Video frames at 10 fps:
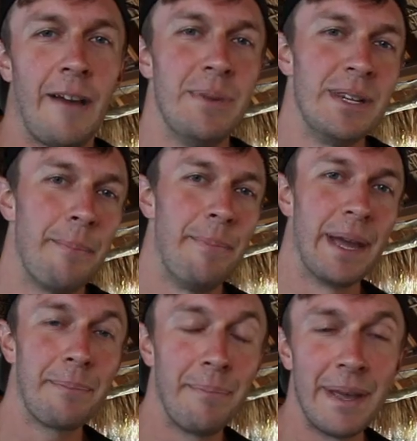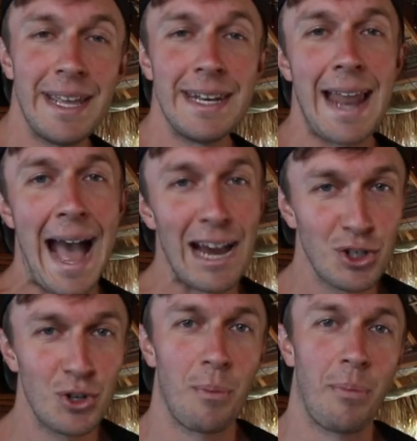I've been to Big Bend
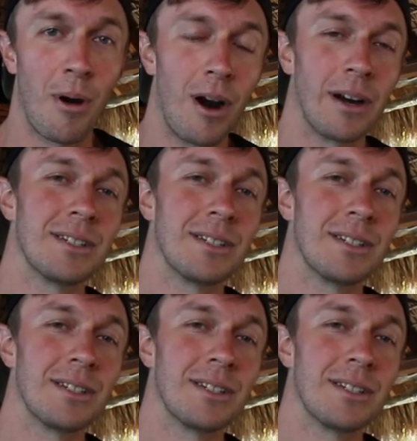National Park,